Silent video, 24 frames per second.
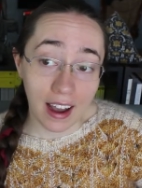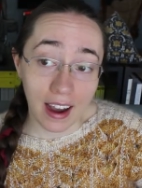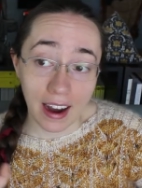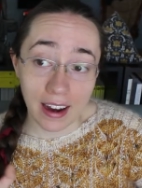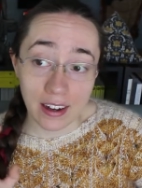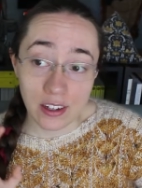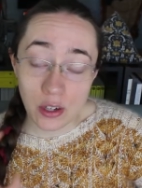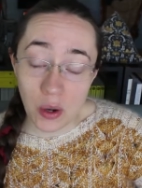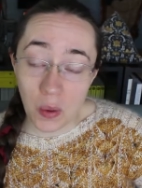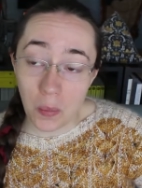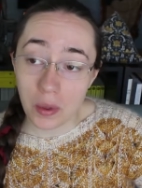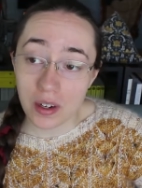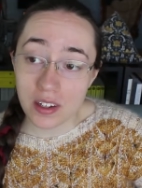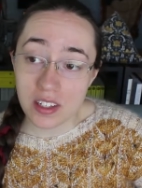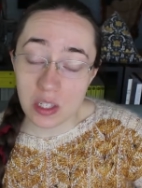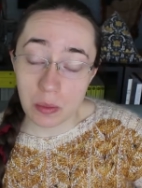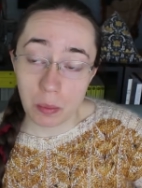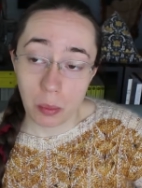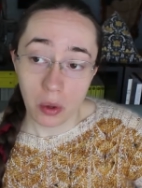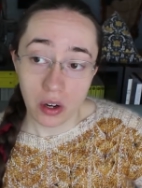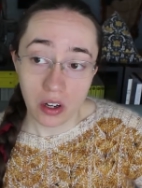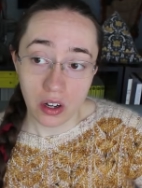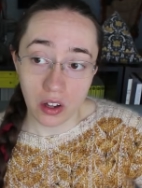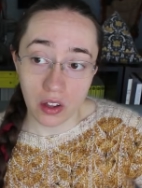I don't want to
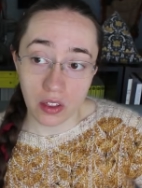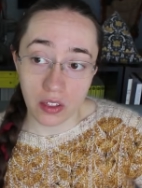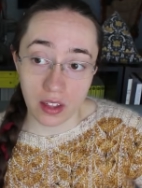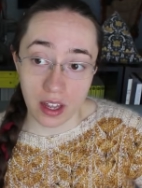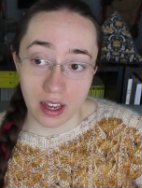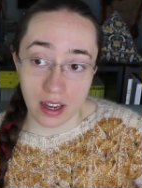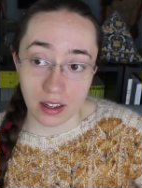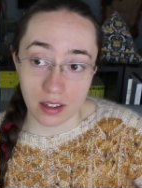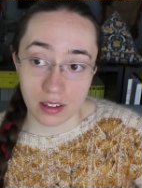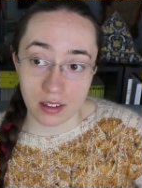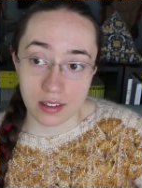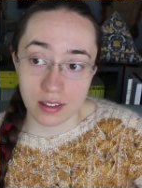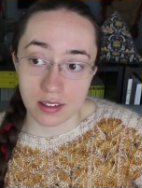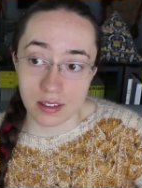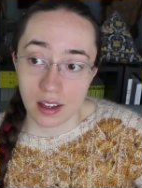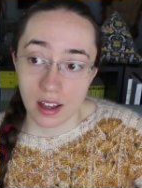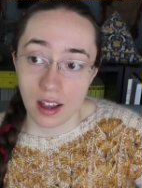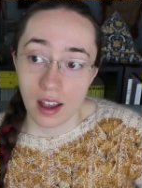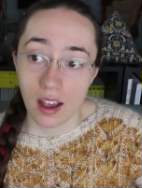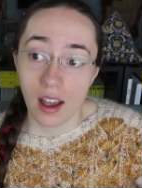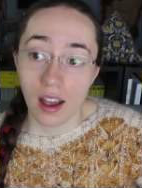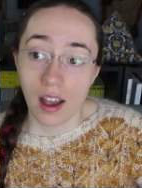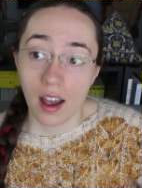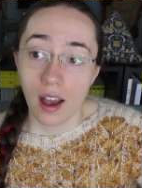spoil things
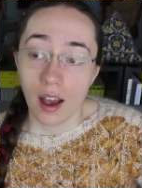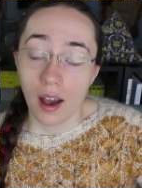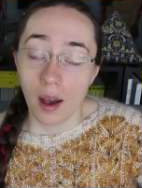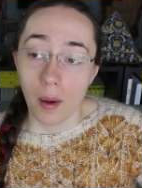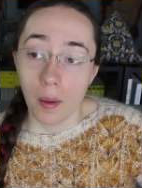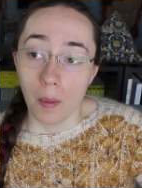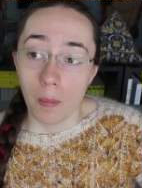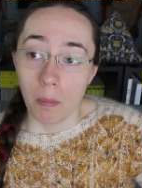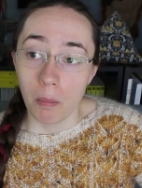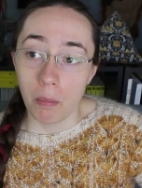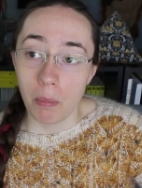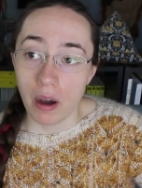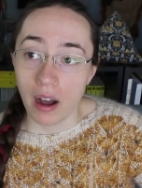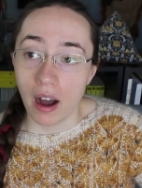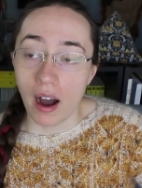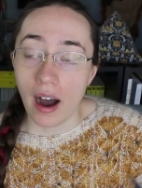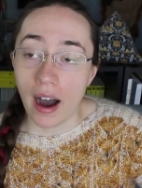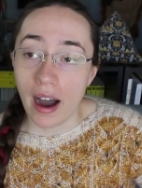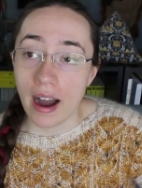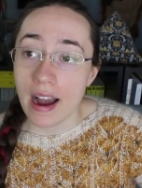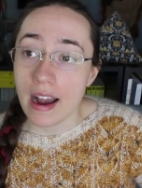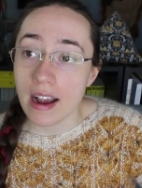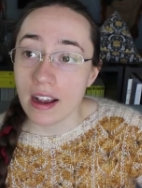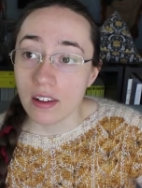but
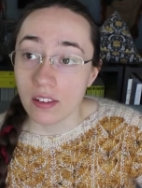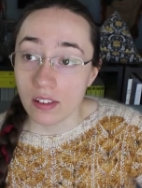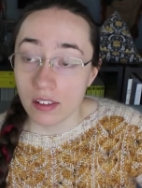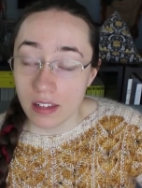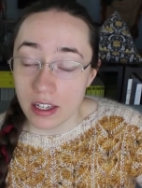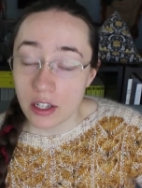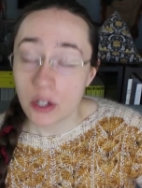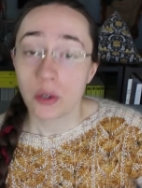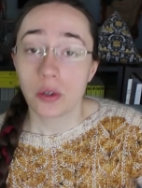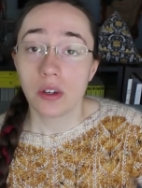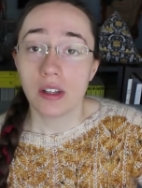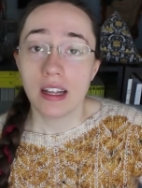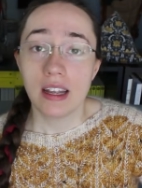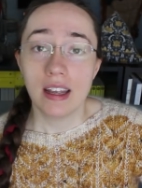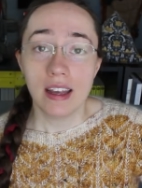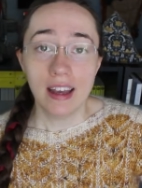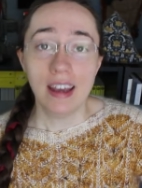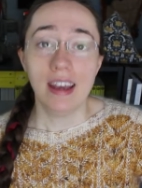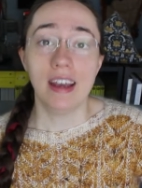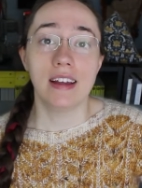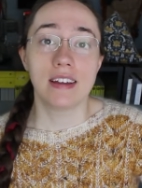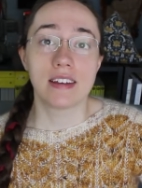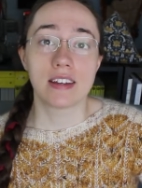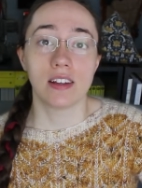I literally
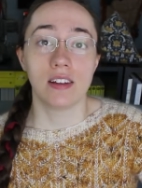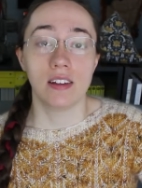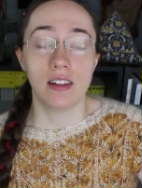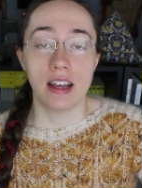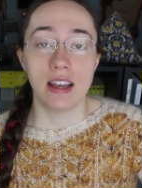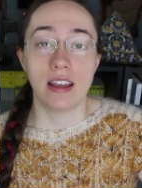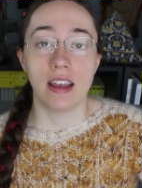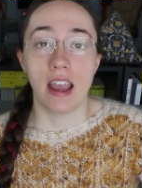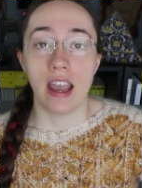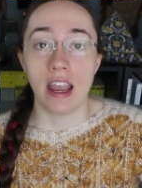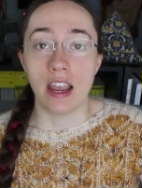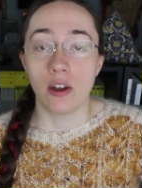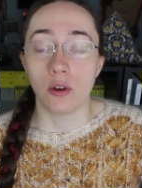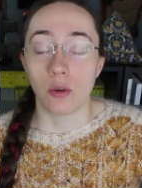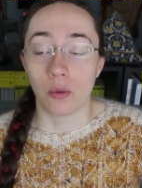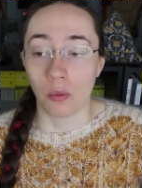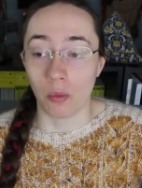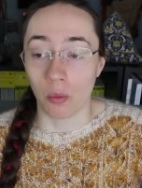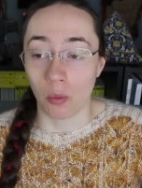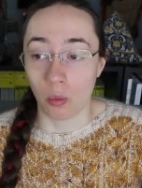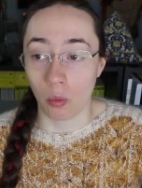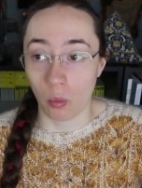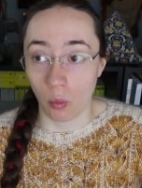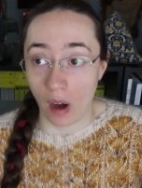hit like a
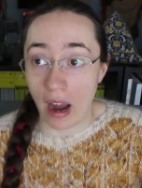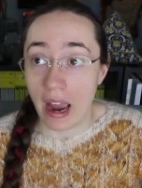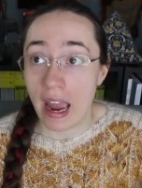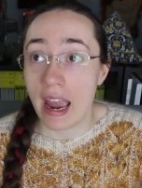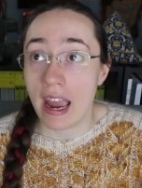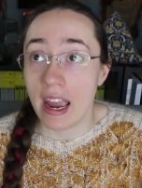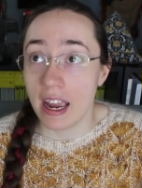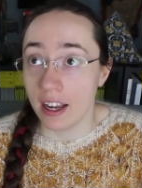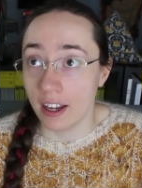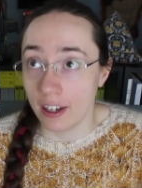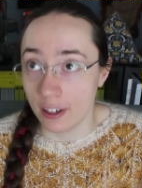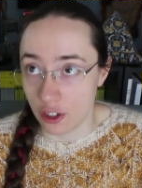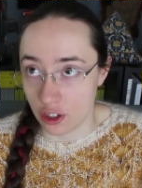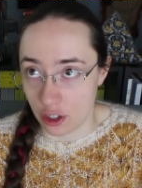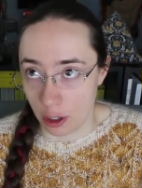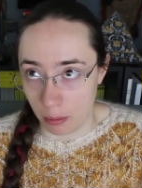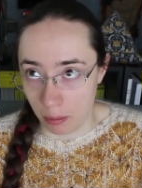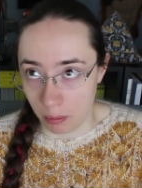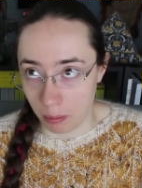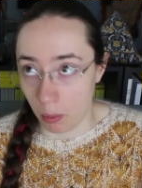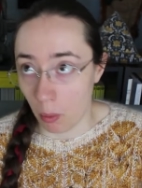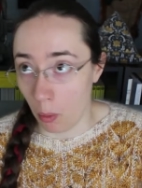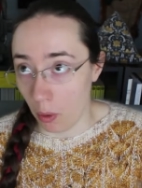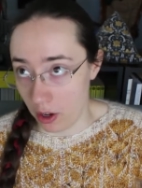rage
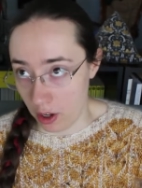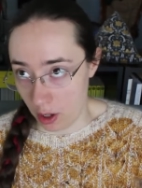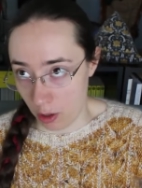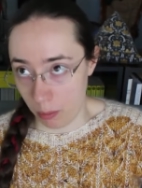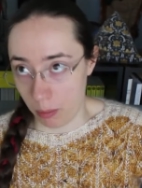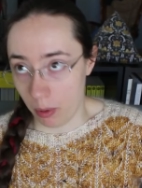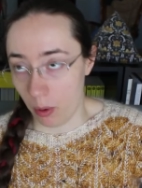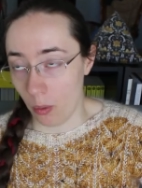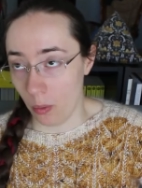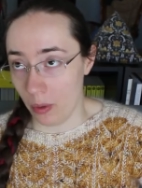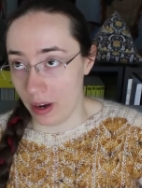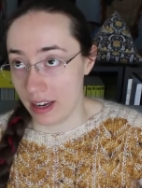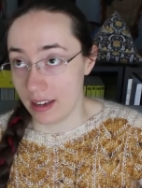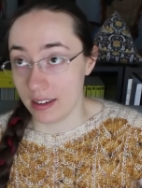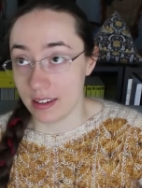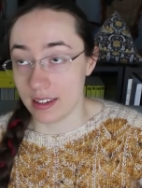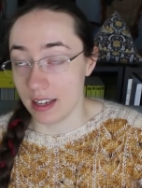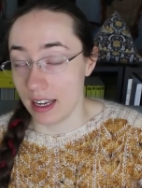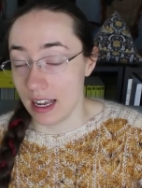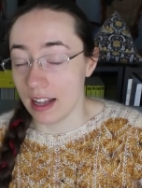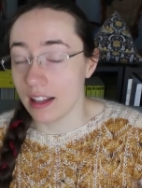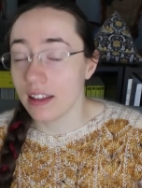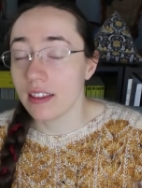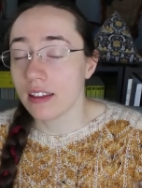boil point
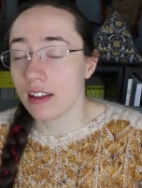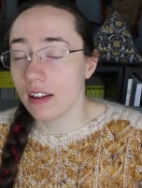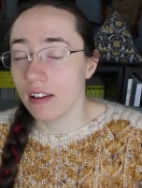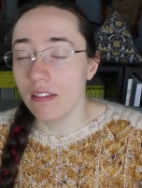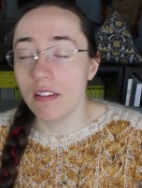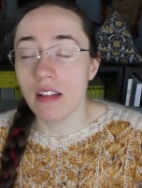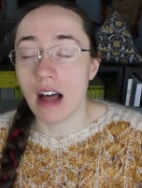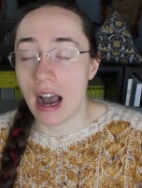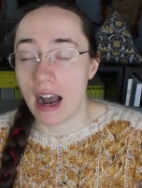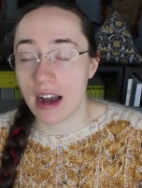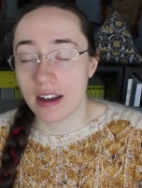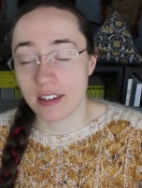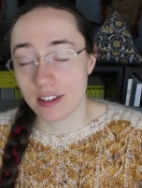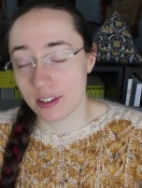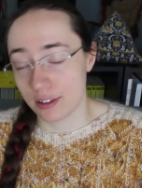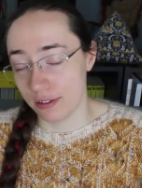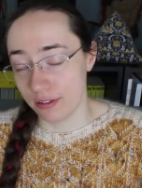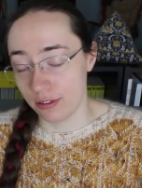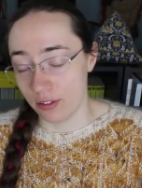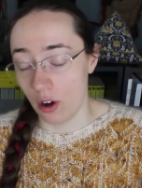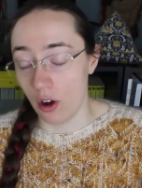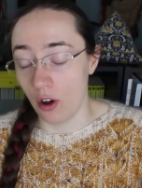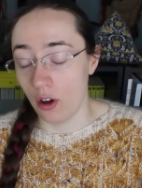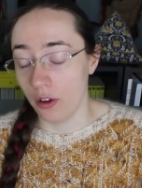in the last
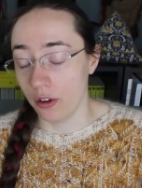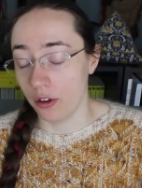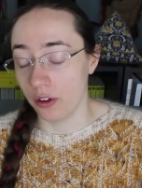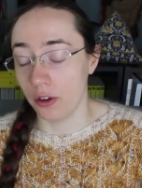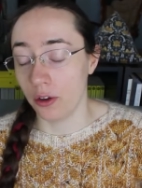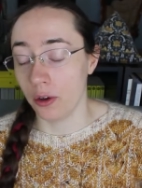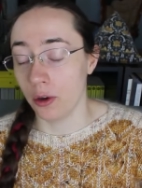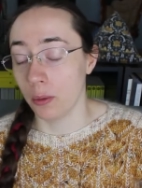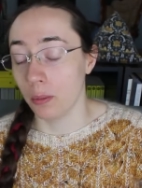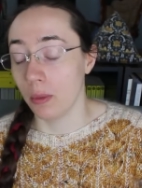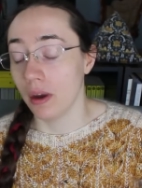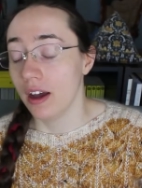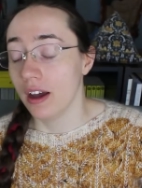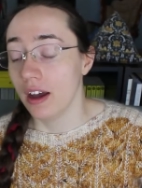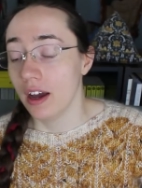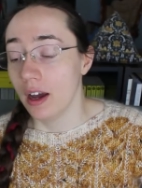volume